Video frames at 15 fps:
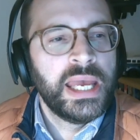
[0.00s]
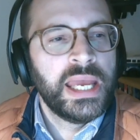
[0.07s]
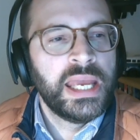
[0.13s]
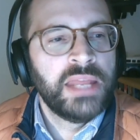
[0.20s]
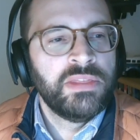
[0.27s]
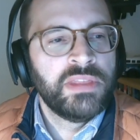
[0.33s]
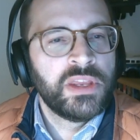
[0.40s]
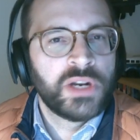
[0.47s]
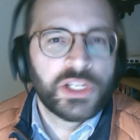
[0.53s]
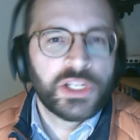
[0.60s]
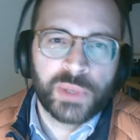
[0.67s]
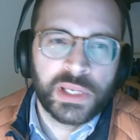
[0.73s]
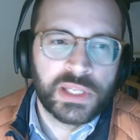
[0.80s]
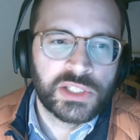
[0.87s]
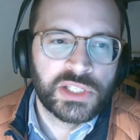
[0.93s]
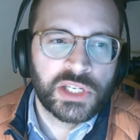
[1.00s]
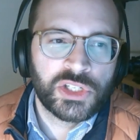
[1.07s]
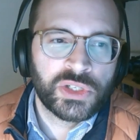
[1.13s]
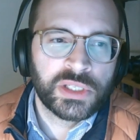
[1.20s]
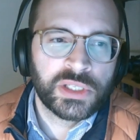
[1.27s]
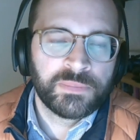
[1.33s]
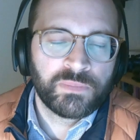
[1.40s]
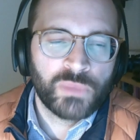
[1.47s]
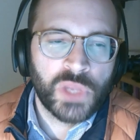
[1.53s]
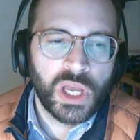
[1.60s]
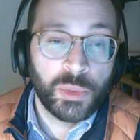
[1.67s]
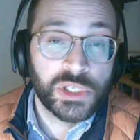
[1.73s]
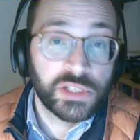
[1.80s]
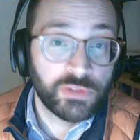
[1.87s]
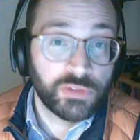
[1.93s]
in the early 20th century,
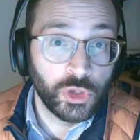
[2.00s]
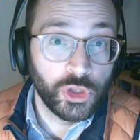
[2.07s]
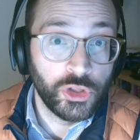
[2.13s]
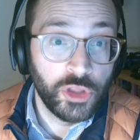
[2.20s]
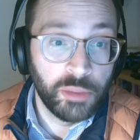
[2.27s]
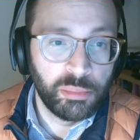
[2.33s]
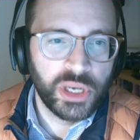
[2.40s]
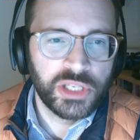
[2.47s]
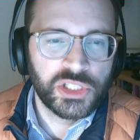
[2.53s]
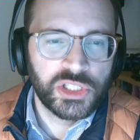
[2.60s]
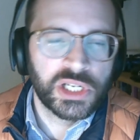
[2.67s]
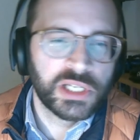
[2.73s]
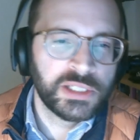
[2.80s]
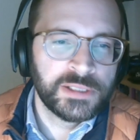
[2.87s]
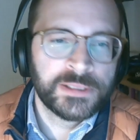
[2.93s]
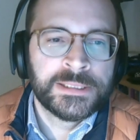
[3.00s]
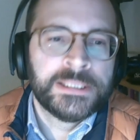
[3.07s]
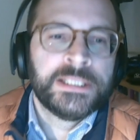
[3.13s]
which I called the Bridge line.